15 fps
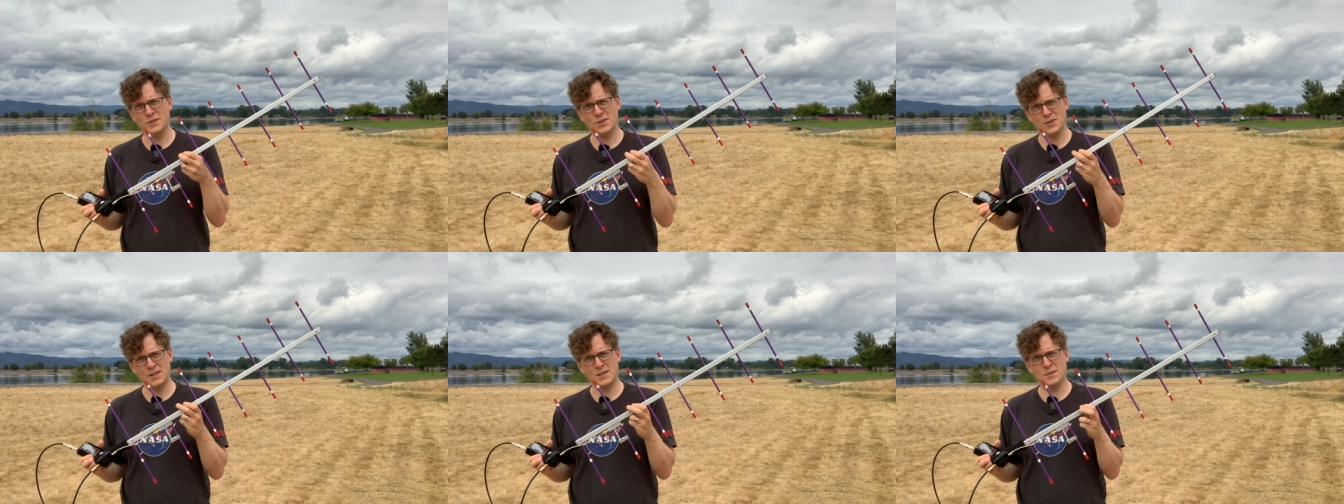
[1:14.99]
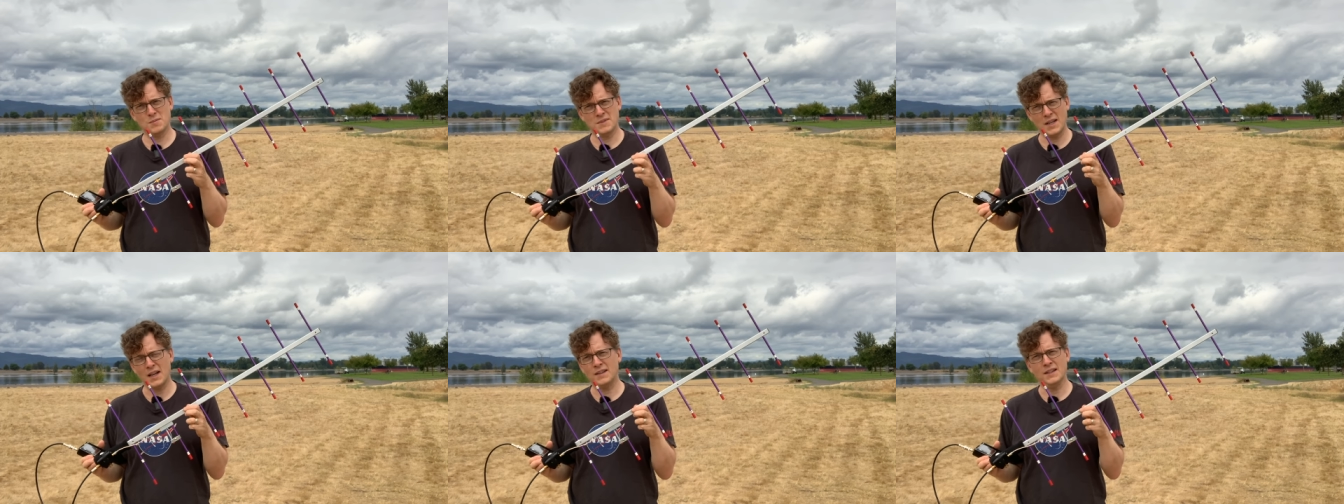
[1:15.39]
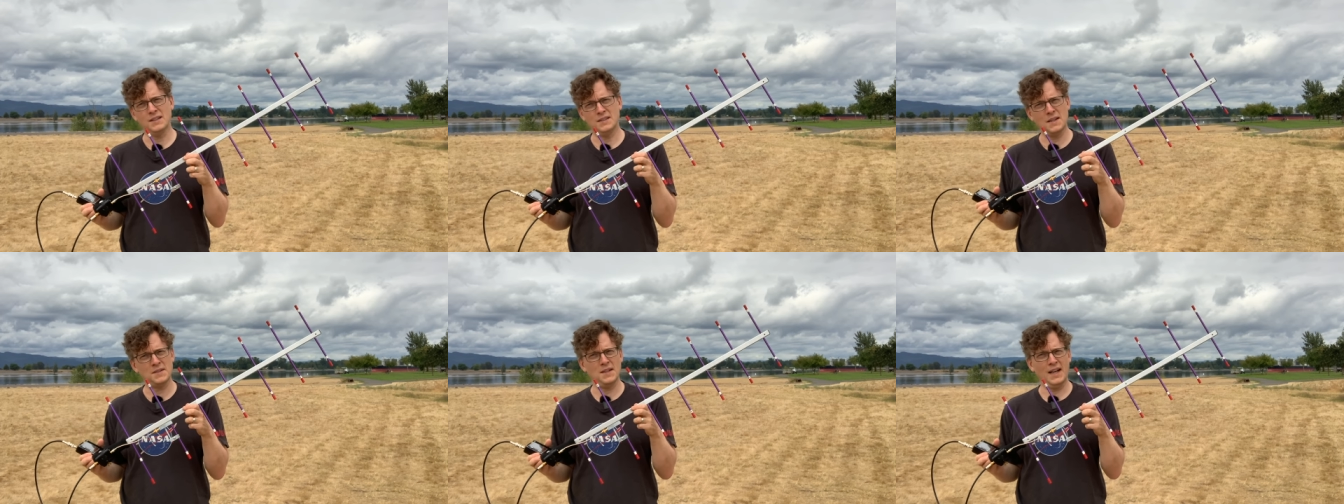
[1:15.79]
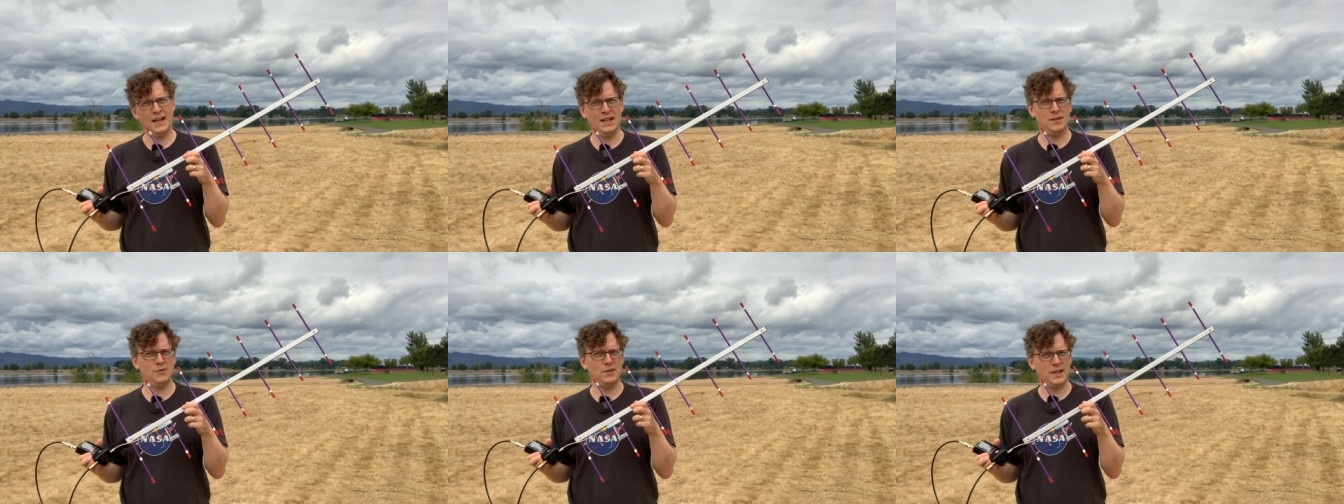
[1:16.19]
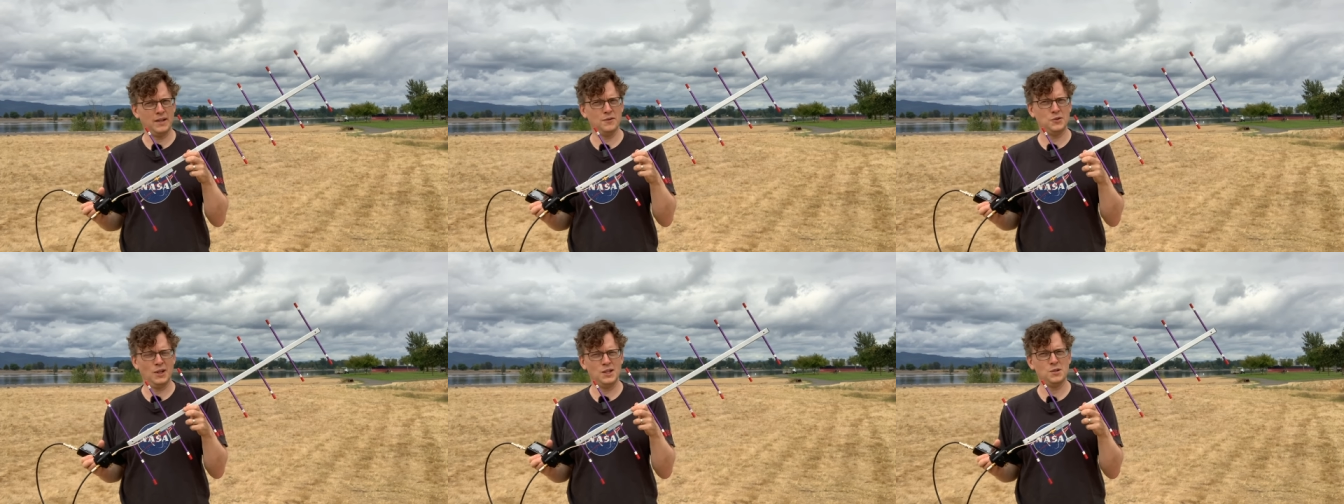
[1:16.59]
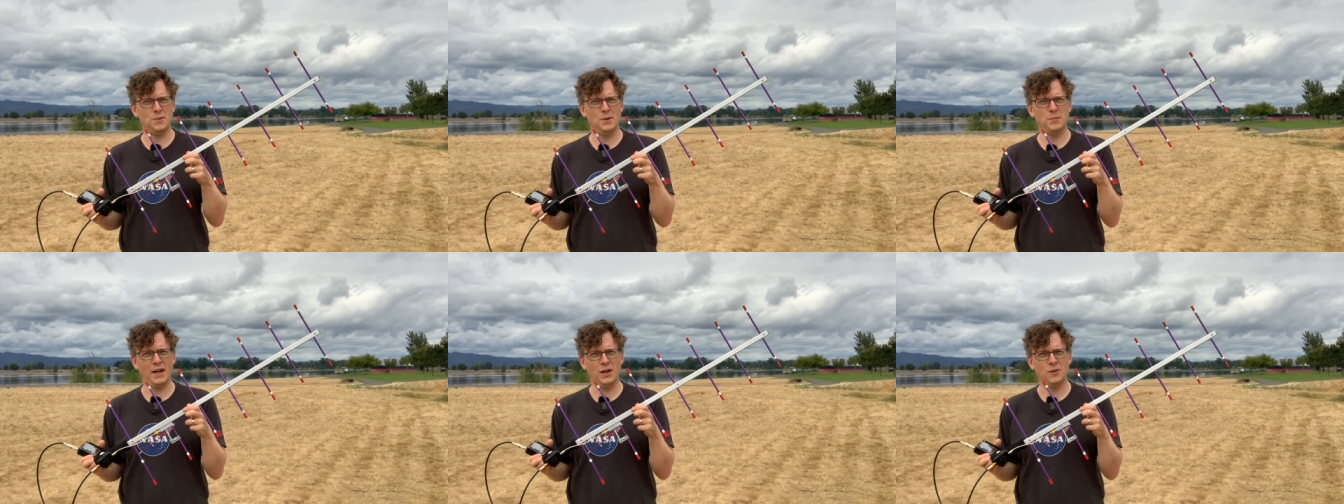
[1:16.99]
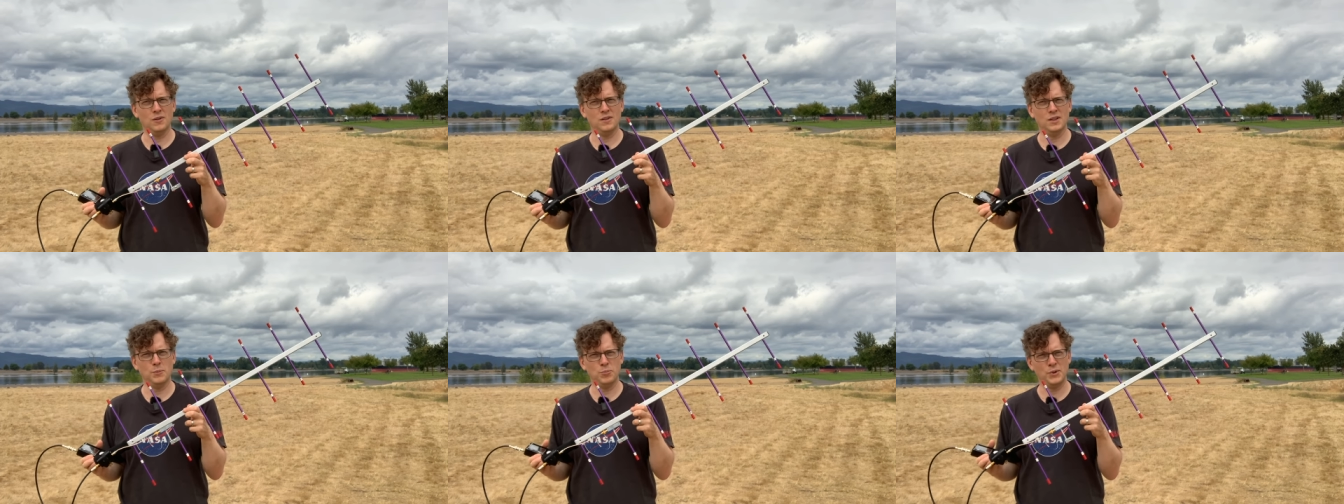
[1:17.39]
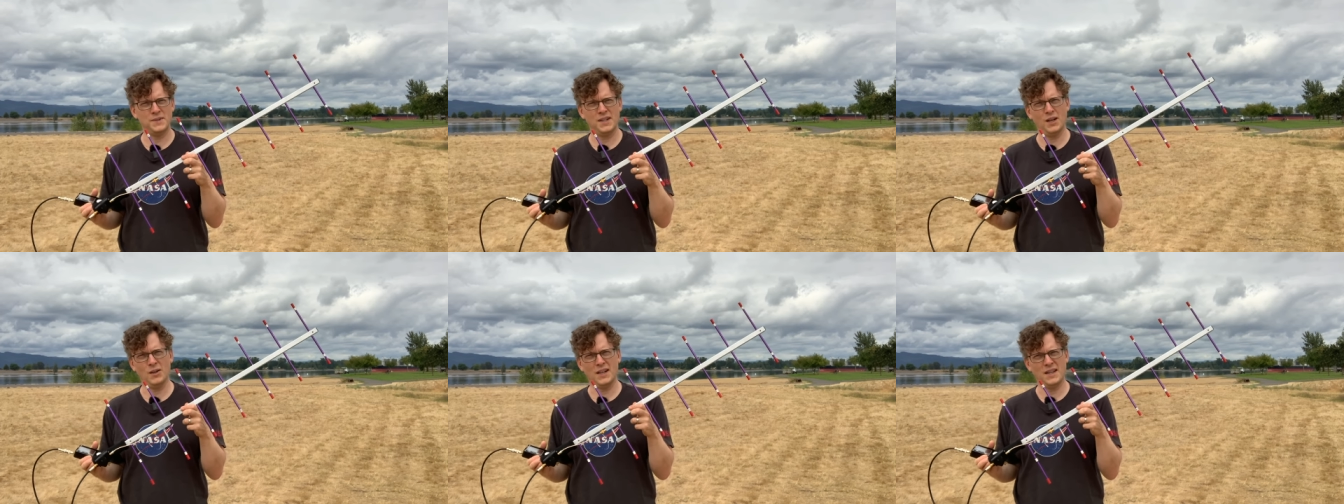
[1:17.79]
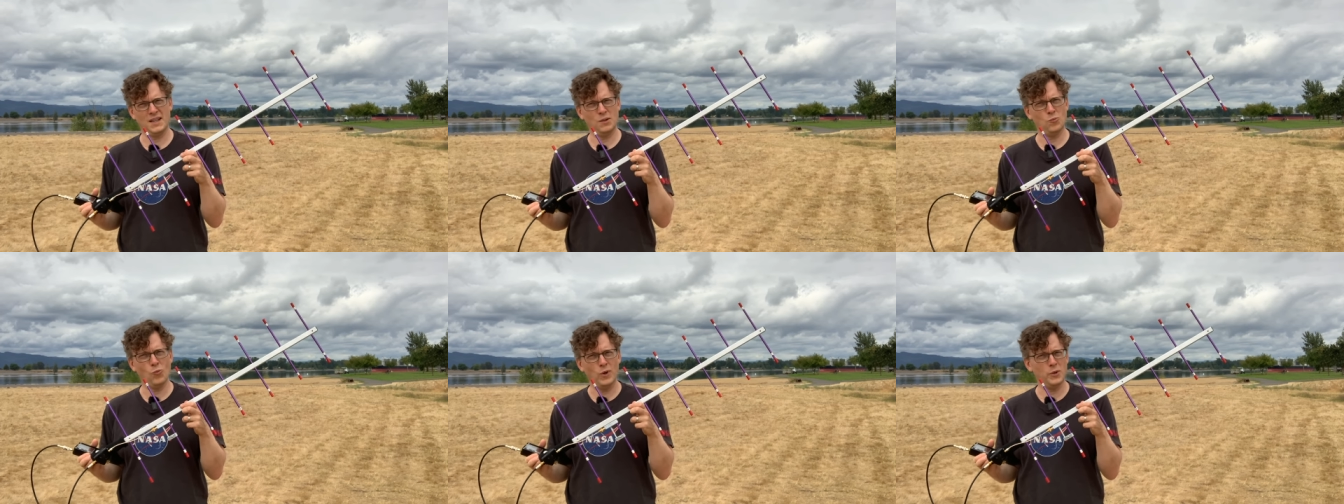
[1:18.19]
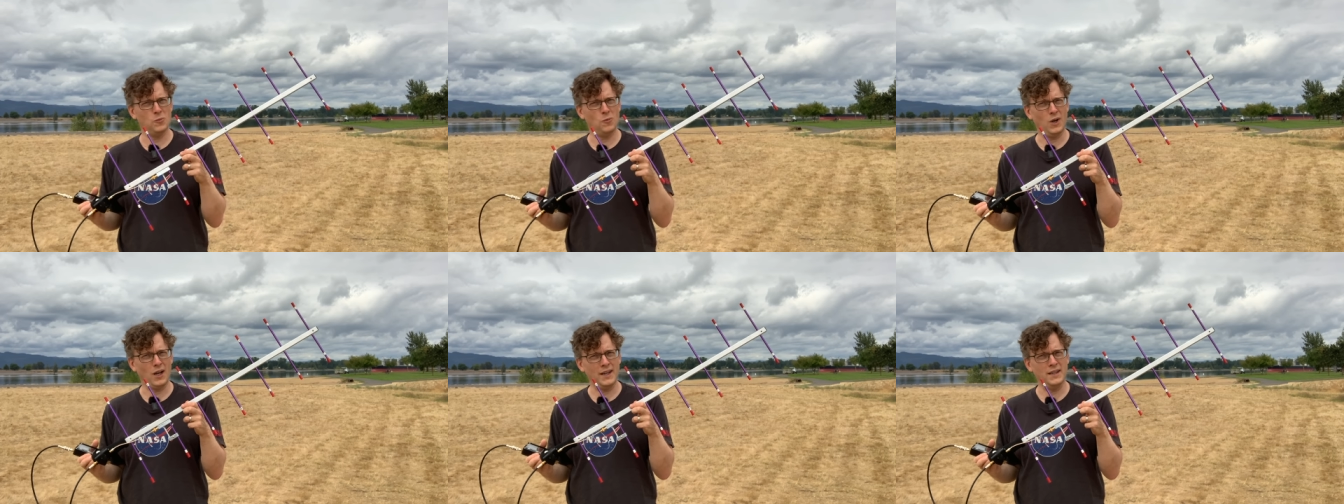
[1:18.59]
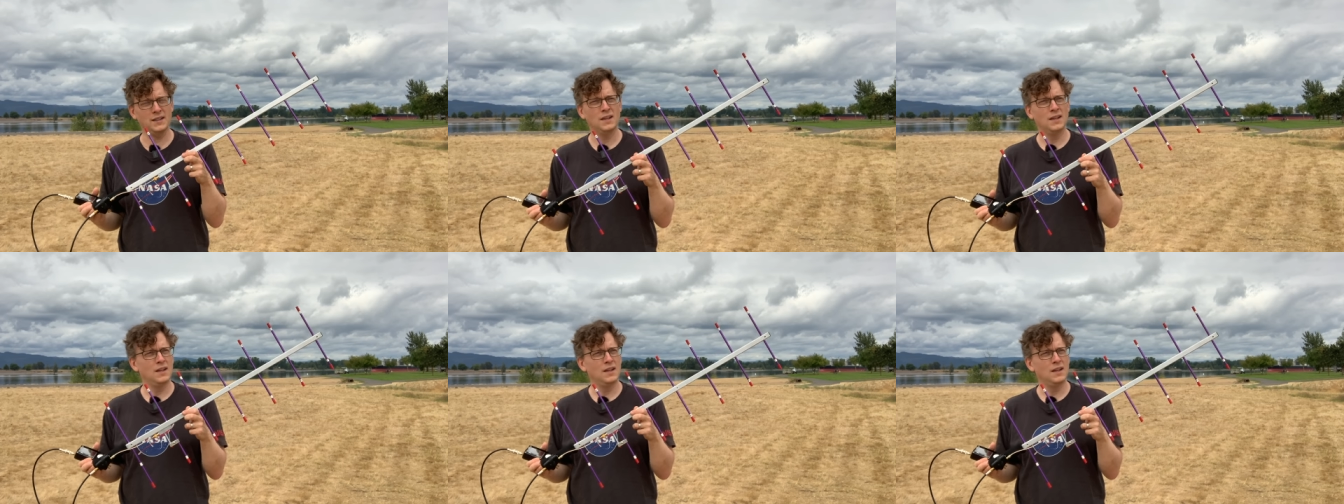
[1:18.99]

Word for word: And so this satellite doesn't have a lot of transmit power. It puts out, I think, one watt,